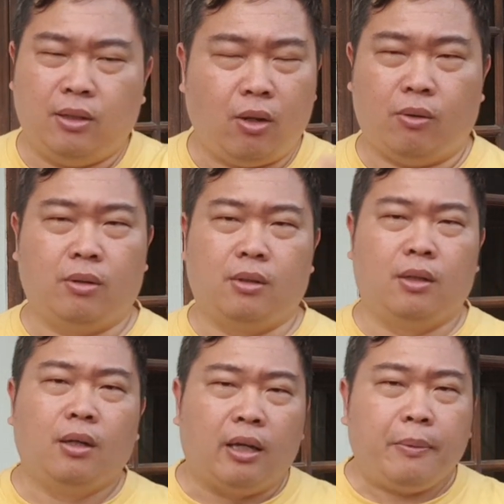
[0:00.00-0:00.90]
No,
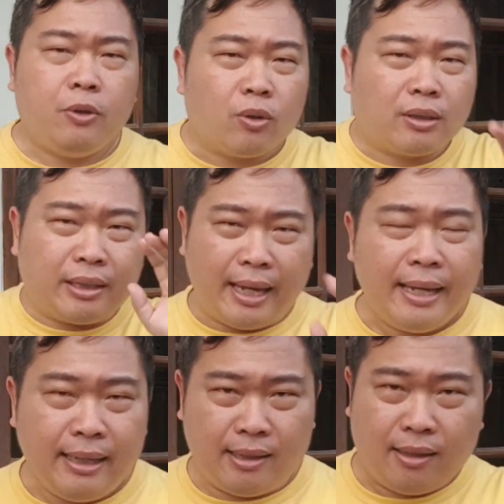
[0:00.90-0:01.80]
if you
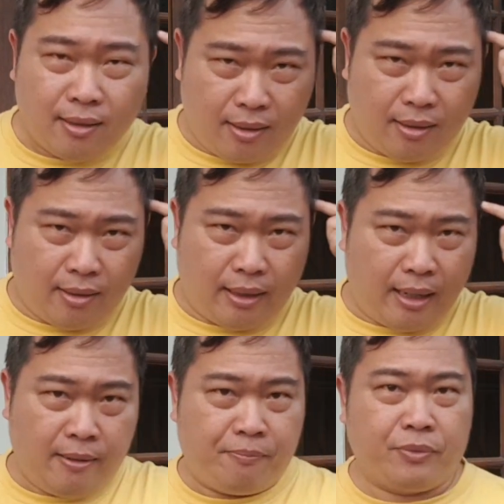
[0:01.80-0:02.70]
think, yeah,